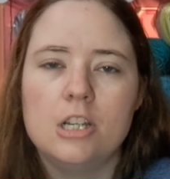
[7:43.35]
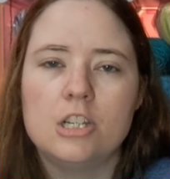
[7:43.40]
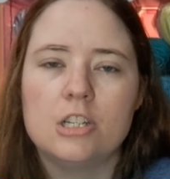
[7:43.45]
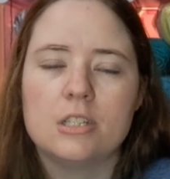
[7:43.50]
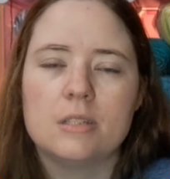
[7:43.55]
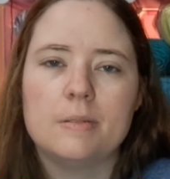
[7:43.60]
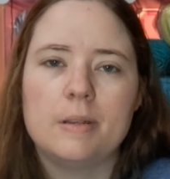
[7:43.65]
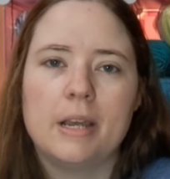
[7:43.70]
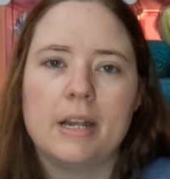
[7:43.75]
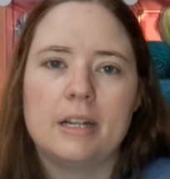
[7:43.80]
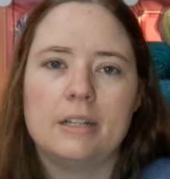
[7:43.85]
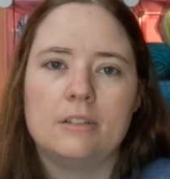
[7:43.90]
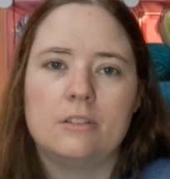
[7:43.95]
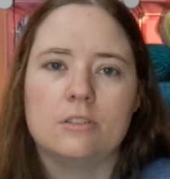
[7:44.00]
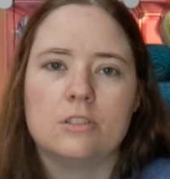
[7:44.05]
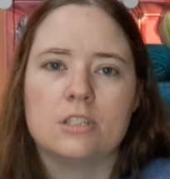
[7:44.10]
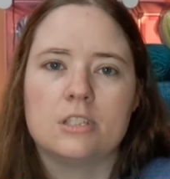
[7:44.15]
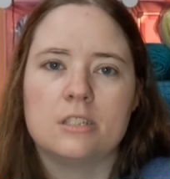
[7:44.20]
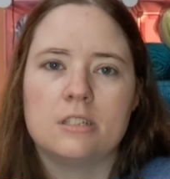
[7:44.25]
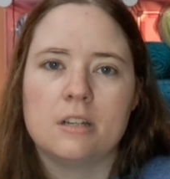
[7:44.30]
just some kind of
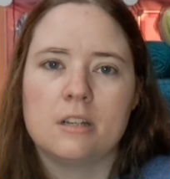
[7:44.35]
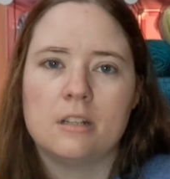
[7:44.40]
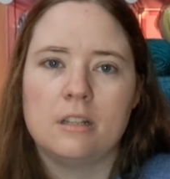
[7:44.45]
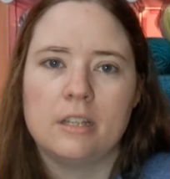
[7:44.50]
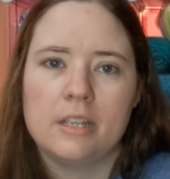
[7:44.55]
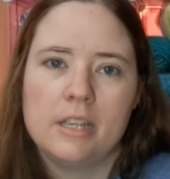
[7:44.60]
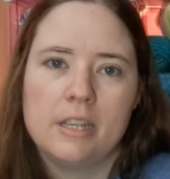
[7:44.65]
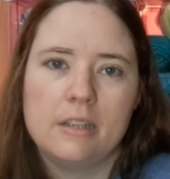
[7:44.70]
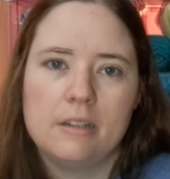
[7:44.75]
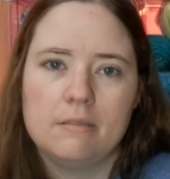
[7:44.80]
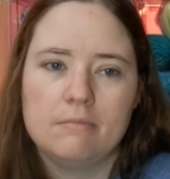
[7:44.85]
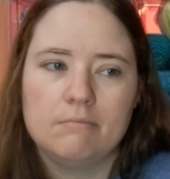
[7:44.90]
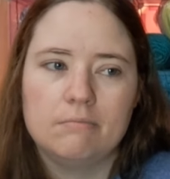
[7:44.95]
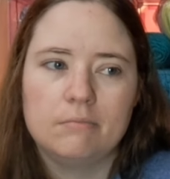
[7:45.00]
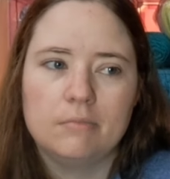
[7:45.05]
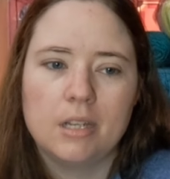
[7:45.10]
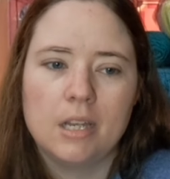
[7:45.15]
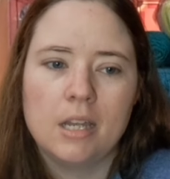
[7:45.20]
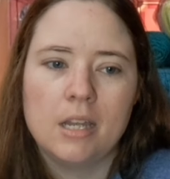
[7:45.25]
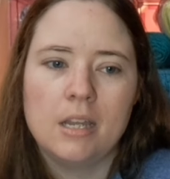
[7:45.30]
little snuggly
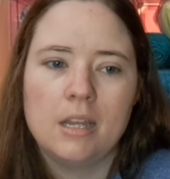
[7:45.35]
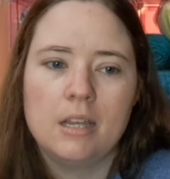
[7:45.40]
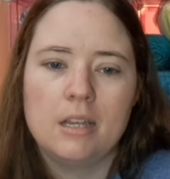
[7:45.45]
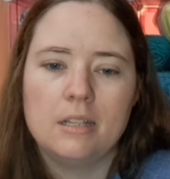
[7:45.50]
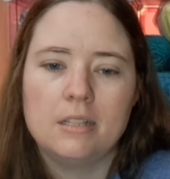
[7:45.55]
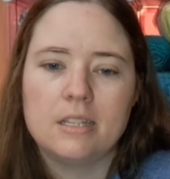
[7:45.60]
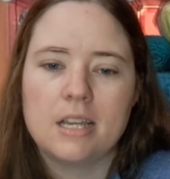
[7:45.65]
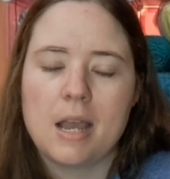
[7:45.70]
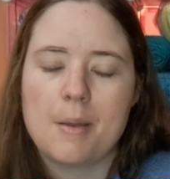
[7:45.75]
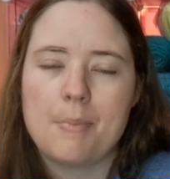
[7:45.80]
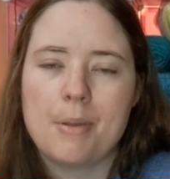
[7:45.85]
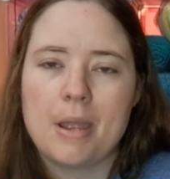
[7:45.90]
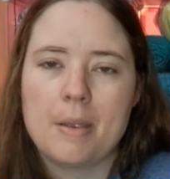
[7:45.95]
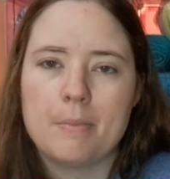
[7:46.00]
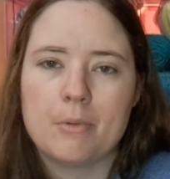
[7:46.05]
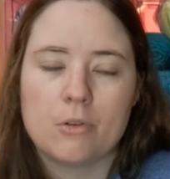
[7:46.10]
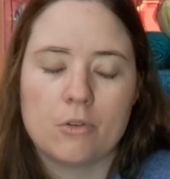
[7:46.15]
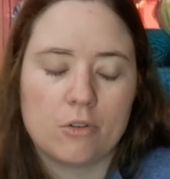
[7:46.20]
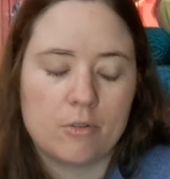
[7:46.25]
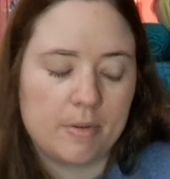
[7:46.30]

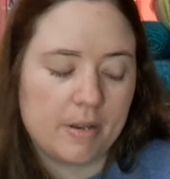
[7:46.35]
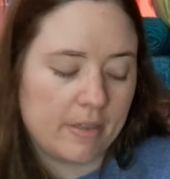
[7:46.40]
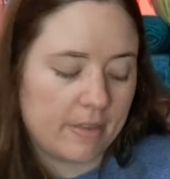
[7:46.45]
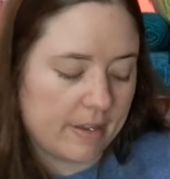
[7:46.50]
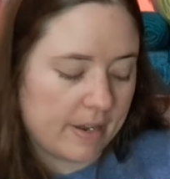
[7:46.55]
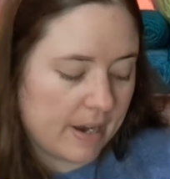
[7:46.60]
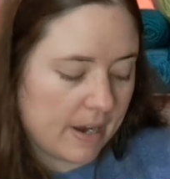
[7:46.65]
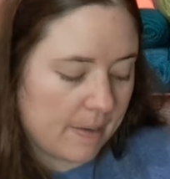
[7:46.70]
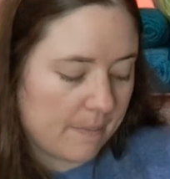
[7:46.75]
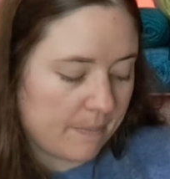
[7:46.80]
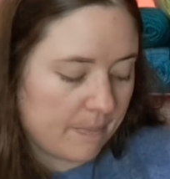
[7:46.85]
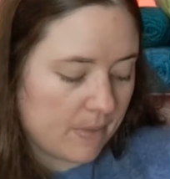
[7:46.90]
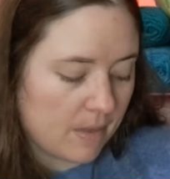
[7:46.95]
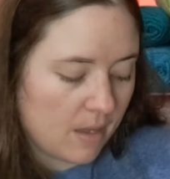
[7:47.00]
have or anything.